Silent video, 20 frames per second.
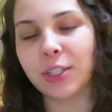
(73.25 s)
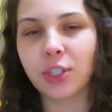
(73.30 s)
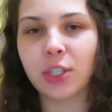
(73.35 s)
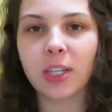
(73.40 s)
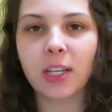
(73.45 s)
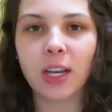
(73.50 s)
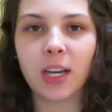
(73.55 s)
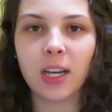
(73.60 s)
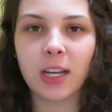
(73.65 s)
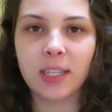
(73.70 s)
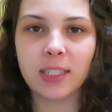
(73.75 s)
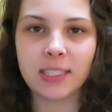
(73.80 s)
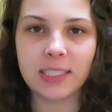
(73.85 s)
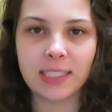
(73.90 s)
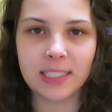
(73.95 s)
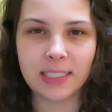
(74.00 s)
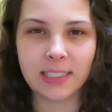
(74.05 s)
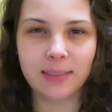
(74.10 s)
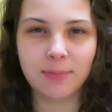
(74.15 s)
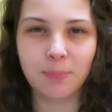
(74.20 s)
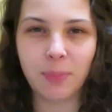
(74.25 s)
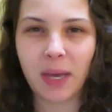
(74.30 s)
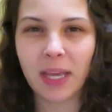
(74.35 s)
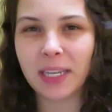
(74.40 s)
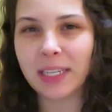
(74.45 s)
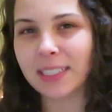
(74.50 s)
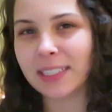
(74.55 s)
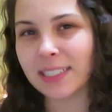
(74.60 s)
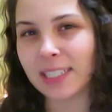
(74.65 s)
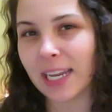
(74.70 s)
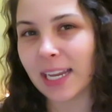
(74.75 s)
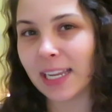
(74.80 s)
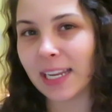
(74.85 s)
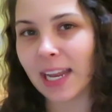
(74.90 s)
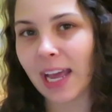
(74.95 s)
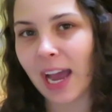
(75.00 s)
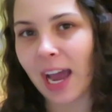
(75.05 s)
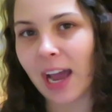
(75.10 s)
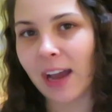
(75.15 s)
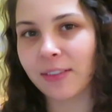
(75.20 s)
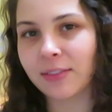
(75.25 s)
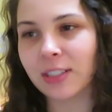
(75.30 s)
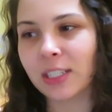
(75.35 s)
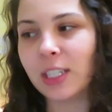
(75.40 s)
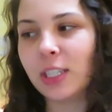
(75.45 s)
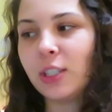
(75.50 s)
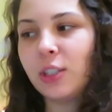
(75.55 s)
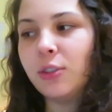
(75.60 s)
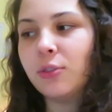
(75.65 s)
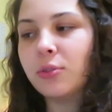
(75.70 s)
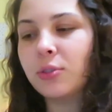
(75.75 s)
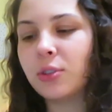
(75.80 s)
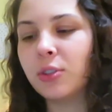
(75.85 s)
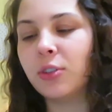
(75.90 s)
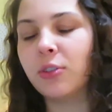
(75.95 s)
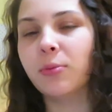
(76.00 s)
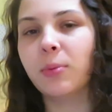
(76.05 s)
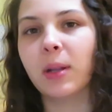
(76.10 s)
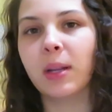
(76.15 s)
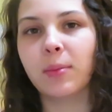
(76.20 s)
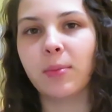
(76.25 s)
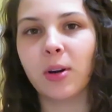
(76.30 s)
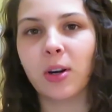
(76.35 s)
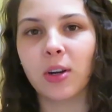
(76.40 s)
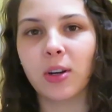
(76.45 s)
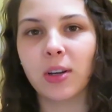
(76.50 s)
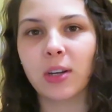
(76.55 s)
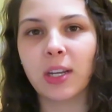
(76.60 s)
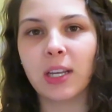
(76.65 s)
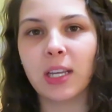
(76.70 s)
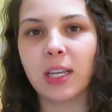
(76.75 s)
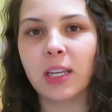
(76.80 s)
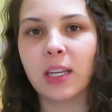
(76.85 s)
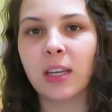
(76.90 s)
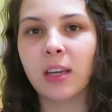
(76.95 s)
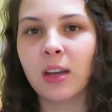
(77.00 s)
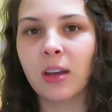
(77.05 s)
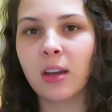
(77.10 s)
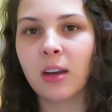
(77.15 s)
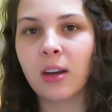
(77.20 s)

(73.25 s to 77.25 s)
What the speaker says: It took about a day and a half to get used to, but I'm already